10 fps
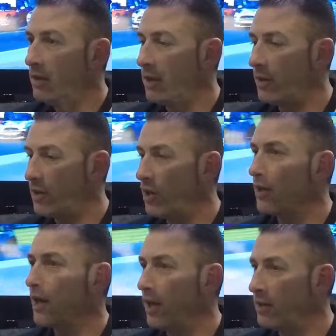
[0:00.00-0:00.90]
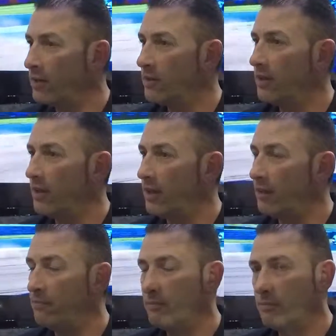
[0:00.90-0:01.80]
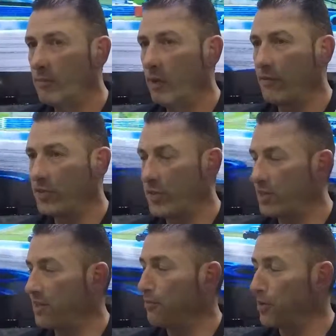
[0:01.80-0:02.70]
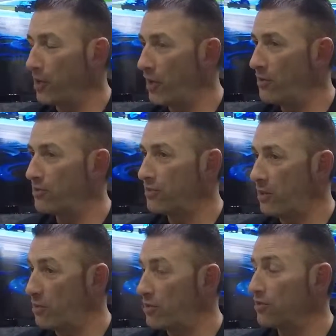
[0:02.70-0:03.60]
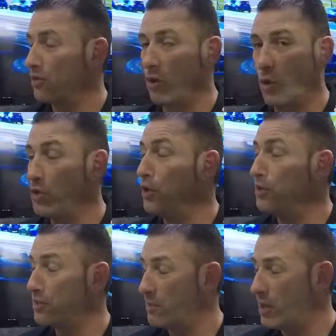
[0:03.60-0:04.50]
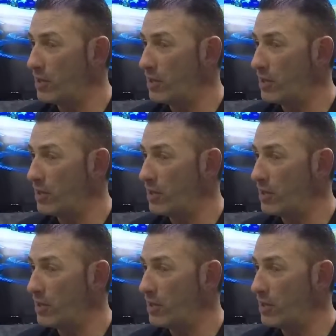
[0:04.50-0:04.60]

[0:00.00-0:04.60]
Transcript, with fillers: Yeah, I did okay. Uh, obviously, as everybody knows, it was all new to me.